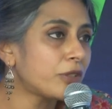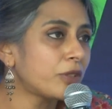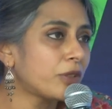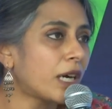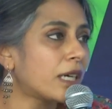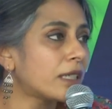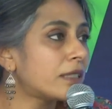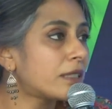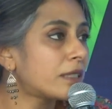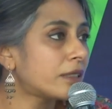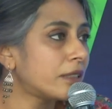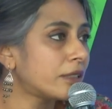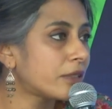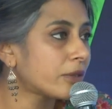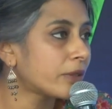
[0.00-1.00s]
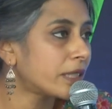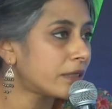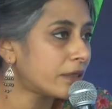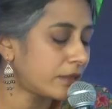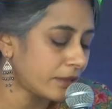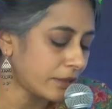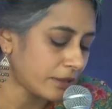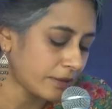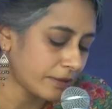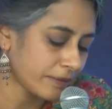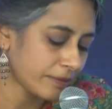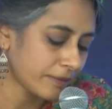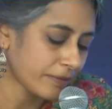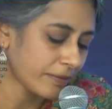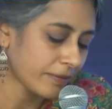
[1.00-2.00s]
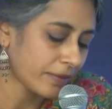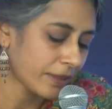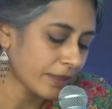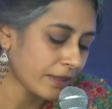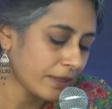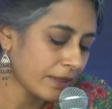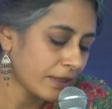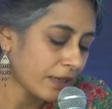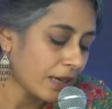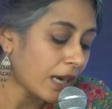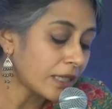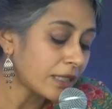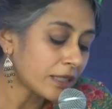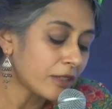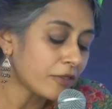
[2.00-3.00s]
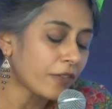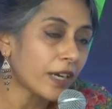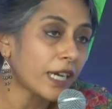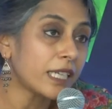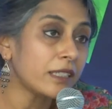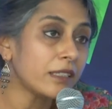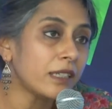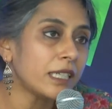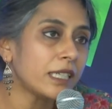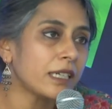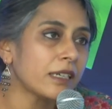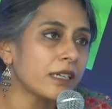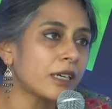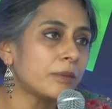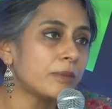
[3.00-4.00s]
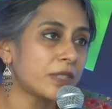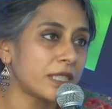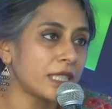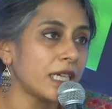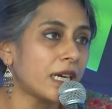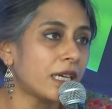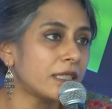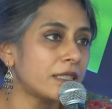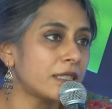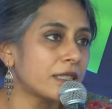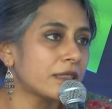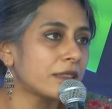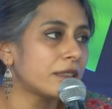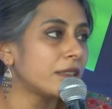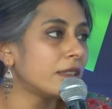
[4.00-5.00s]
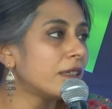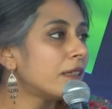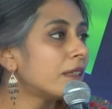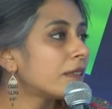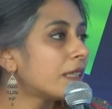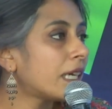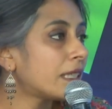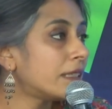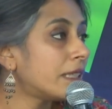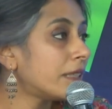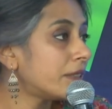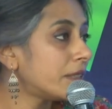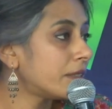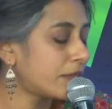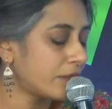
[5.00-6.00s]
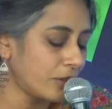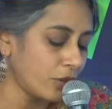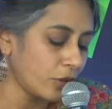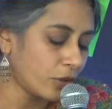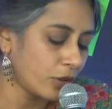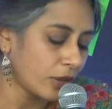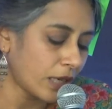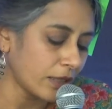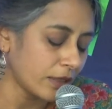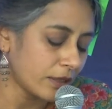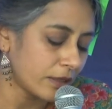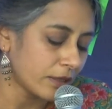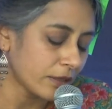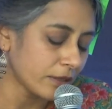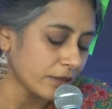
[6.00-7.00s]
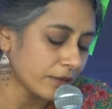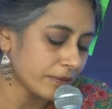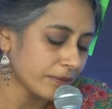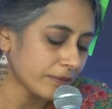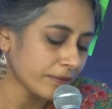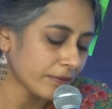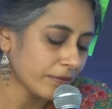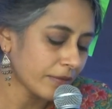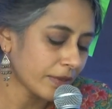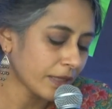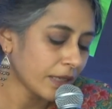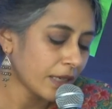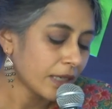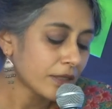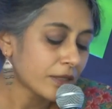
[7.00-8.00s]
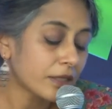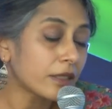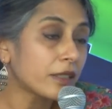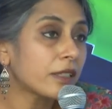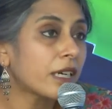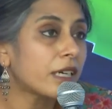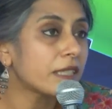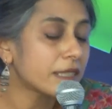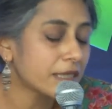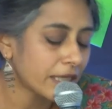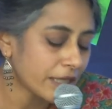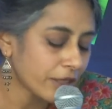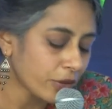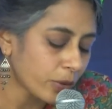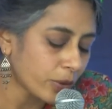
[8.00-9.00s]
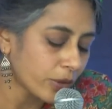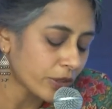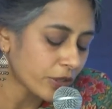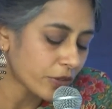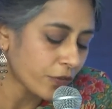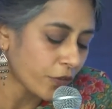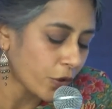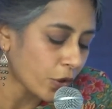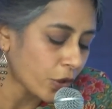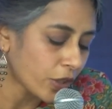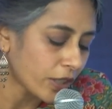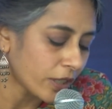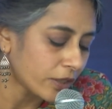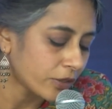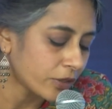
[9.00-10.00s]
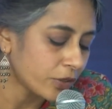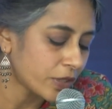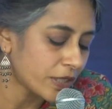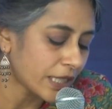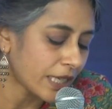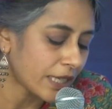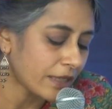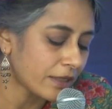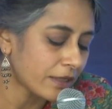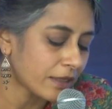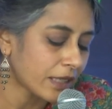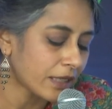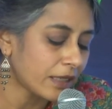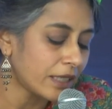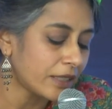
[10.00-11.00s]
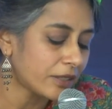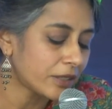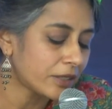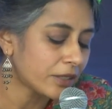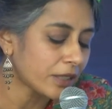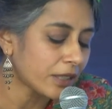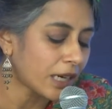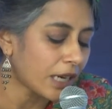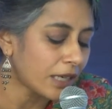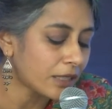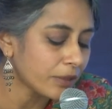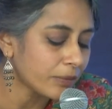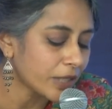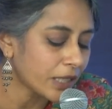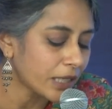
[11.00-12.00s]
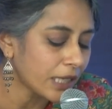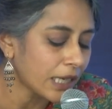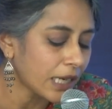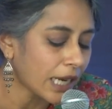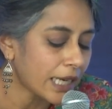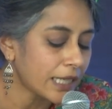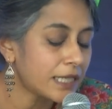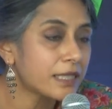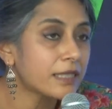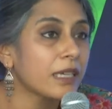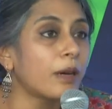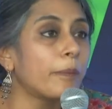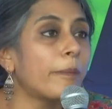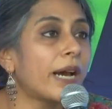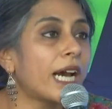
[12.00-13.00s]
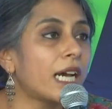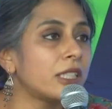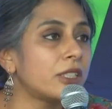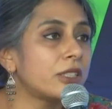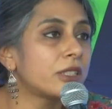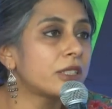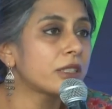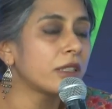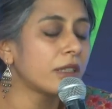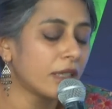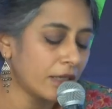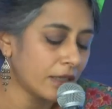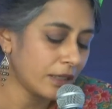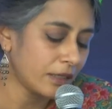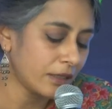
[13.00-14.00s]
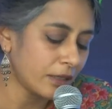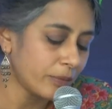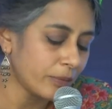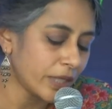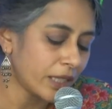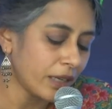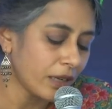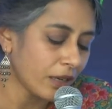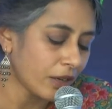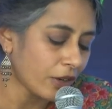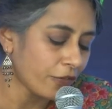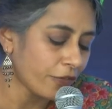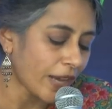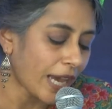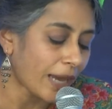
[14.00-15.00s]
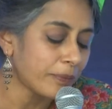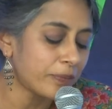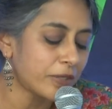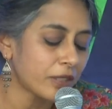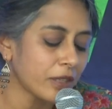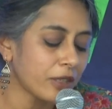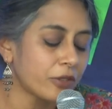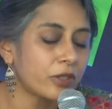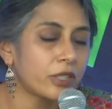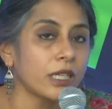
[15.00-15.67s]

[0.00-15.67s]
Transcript: to answer this question. Until finally comes the answer that there is no answer. Cercas then quotes Faulkner, who said that literature ultimately lights a match in the middle of absolute